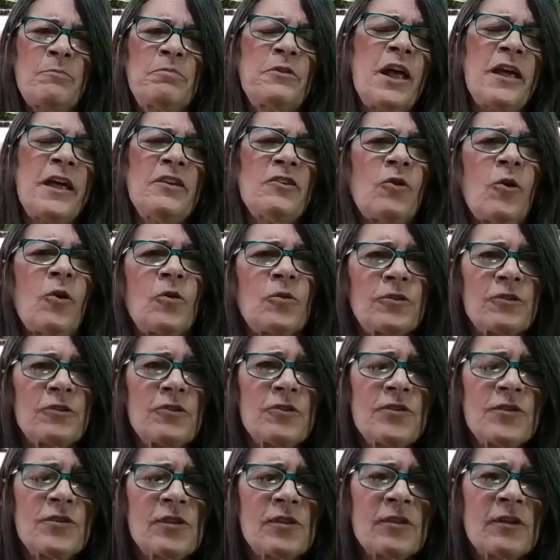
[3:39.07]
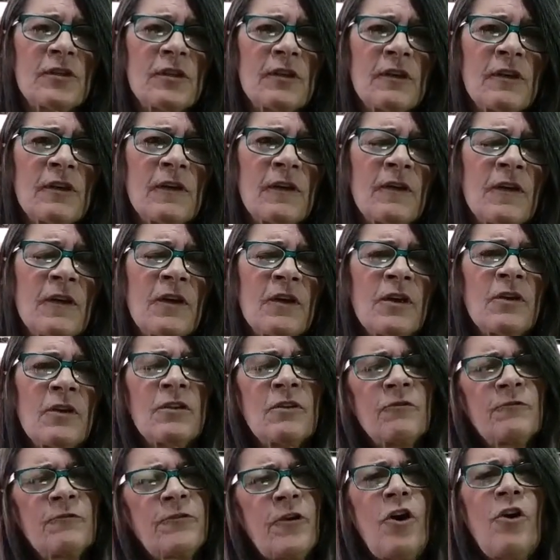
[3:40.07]
plate holders,
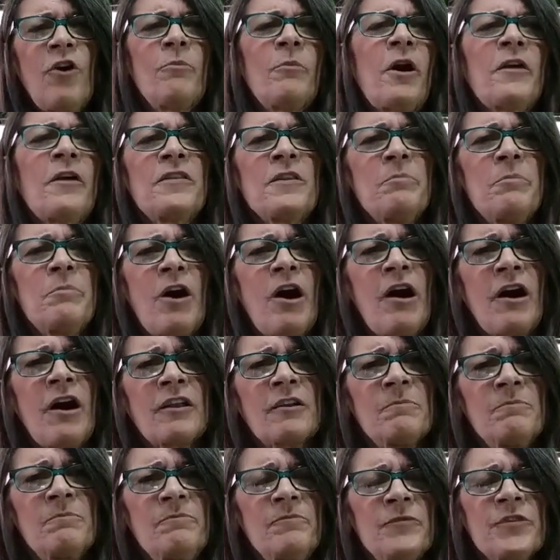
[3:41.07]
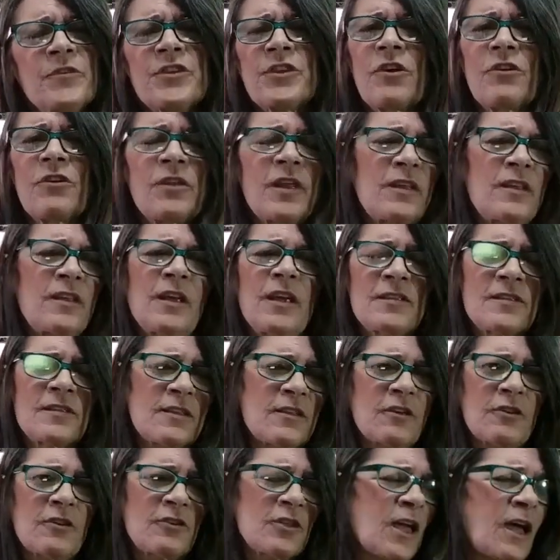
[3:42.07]
foam on the bottom so that
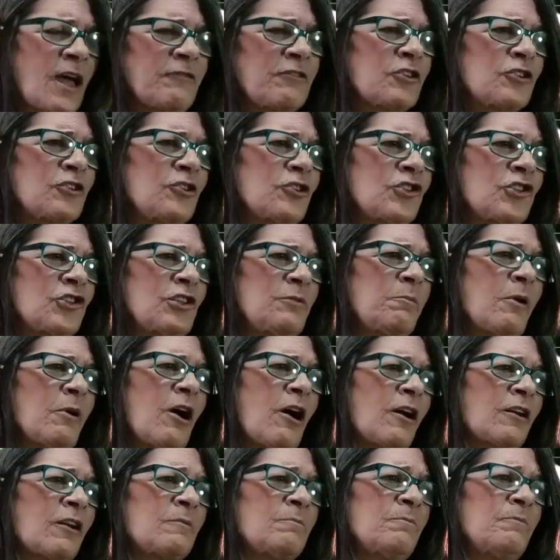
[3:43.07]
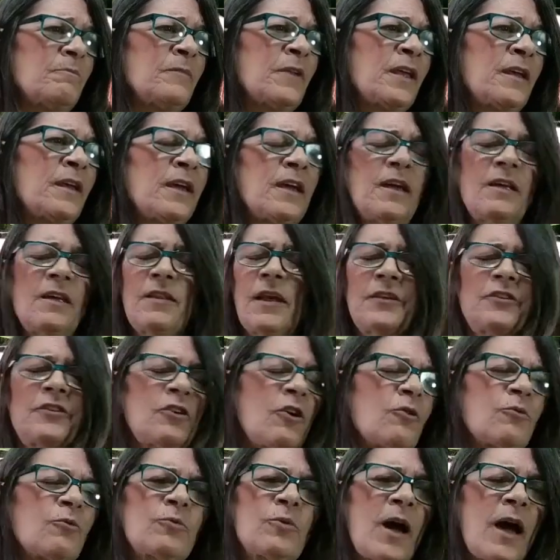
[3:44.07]
they have a cushy bottom and they
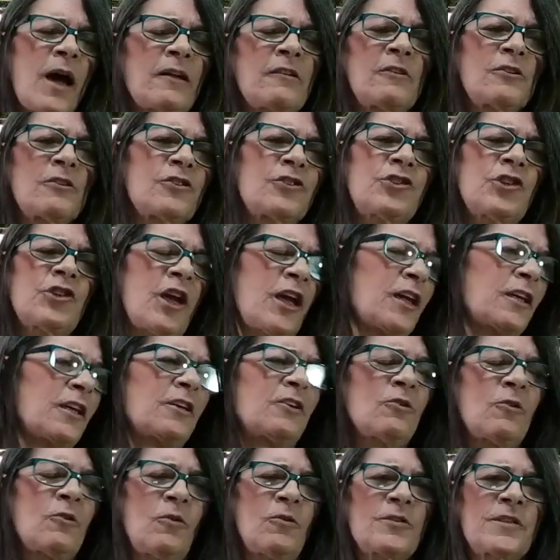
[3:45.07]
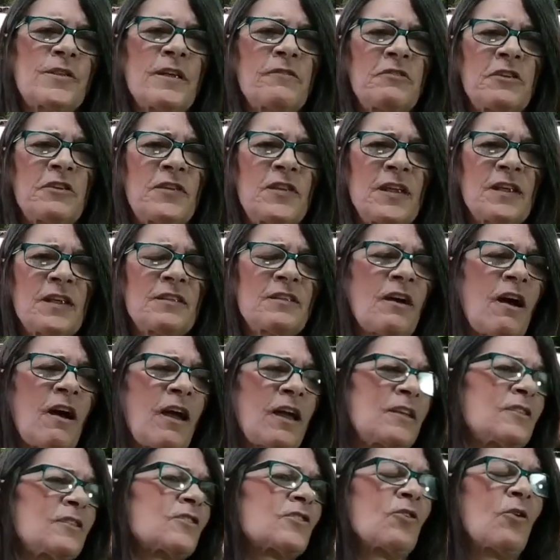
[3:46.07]
don't rattle or shake. It holds everything
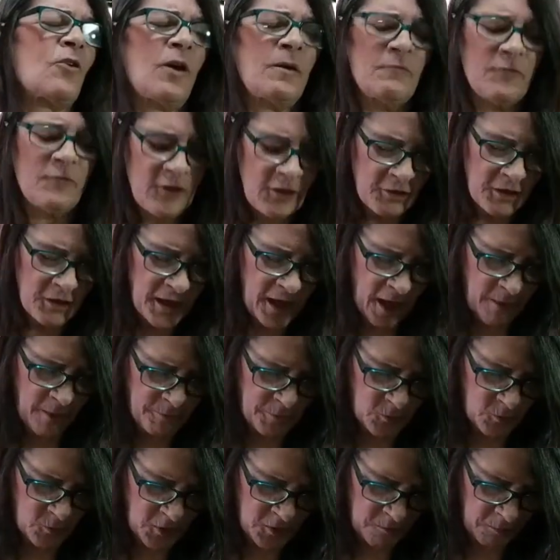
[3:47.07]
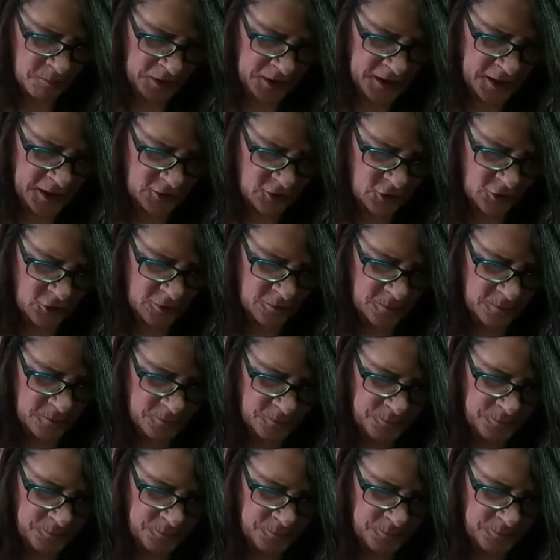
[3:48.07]
tight. So I'm very happy with my kitchen.